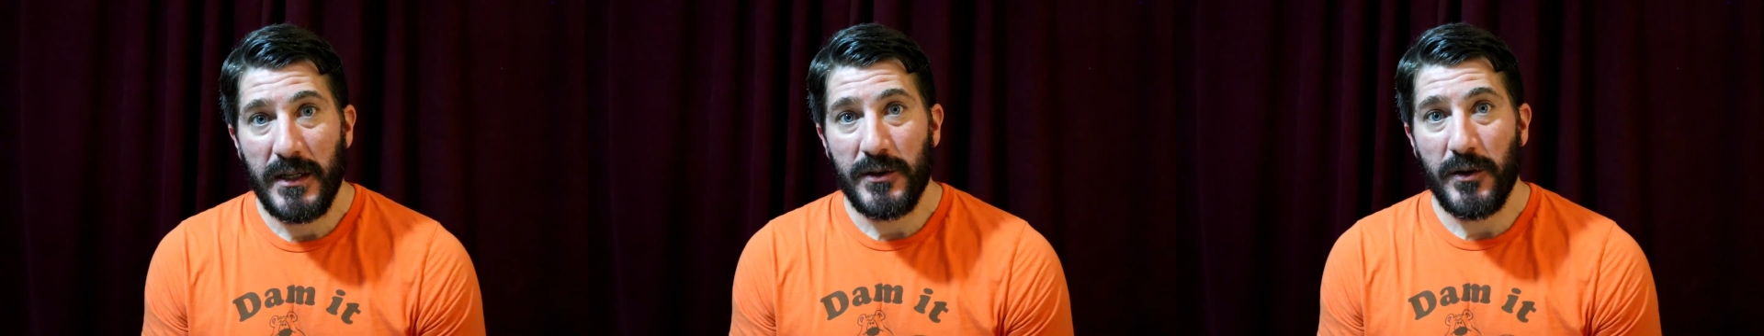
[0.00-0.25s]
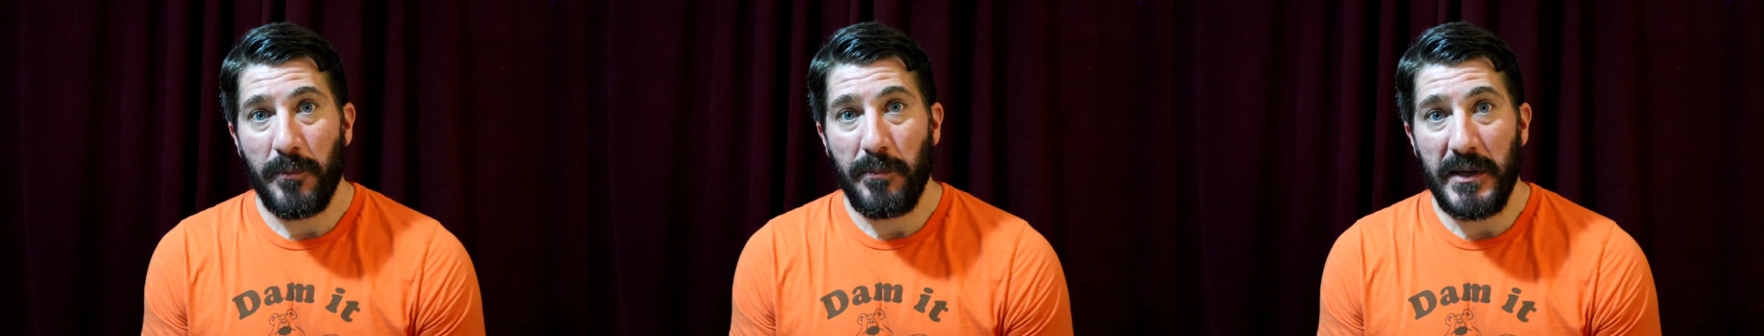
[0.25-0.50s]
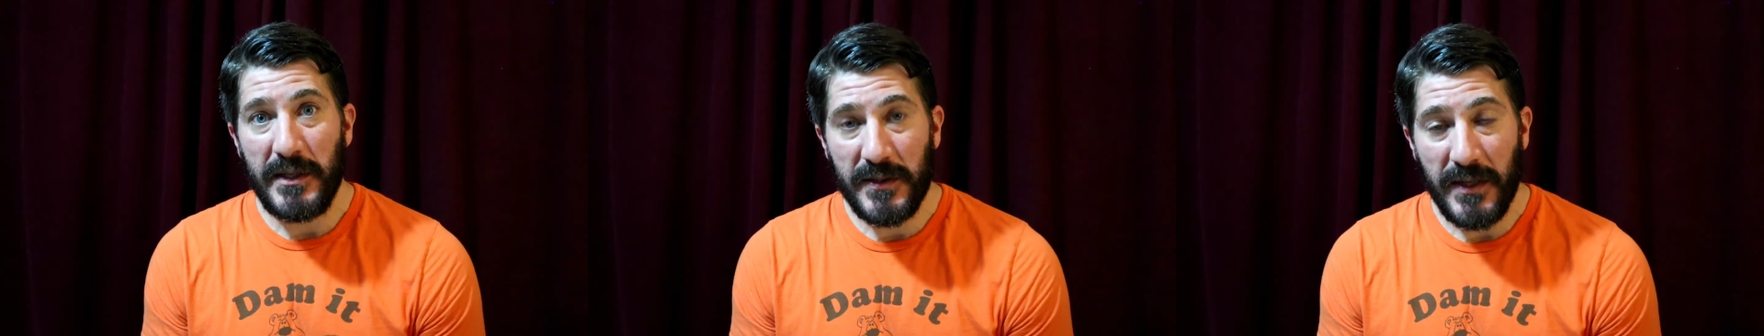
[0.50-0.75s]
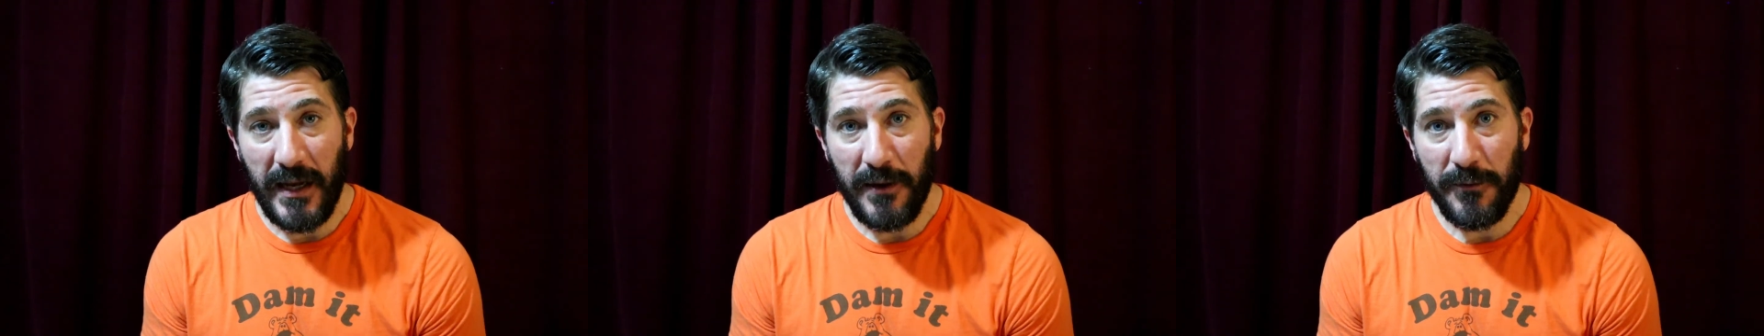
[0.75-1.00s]
So be
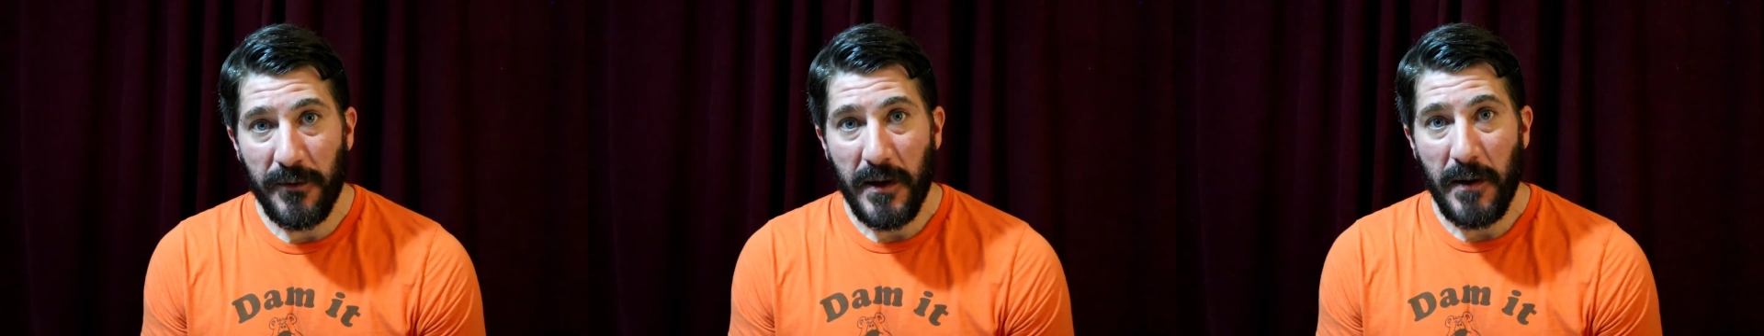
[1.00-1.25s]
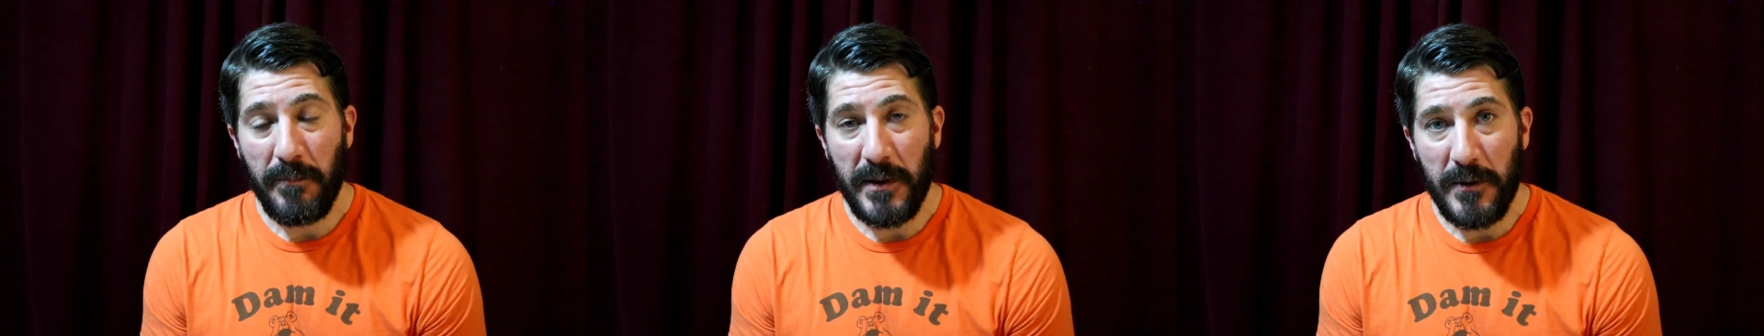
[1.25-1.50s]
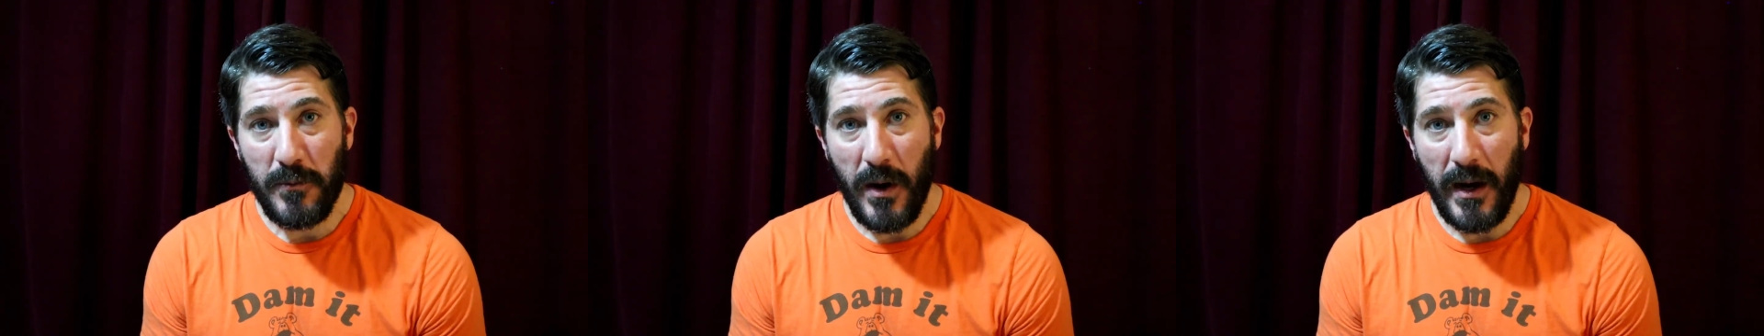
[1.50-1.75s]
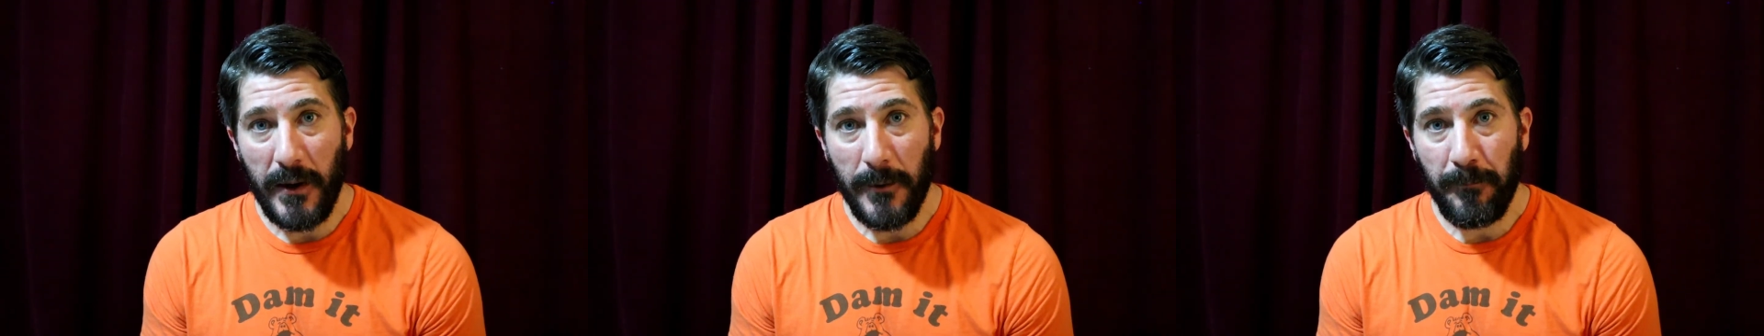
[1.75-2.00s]
safe, be
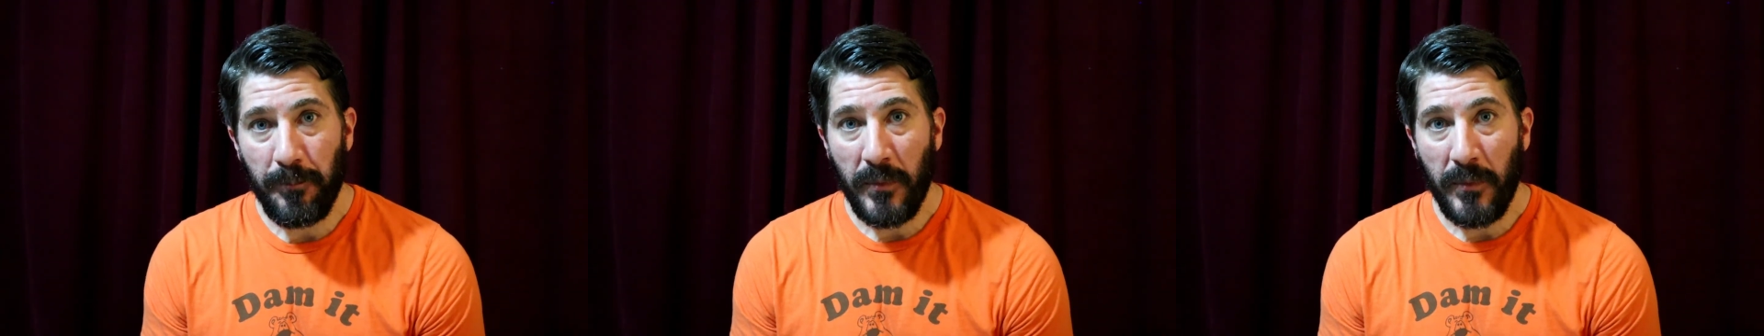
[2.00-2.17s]
well.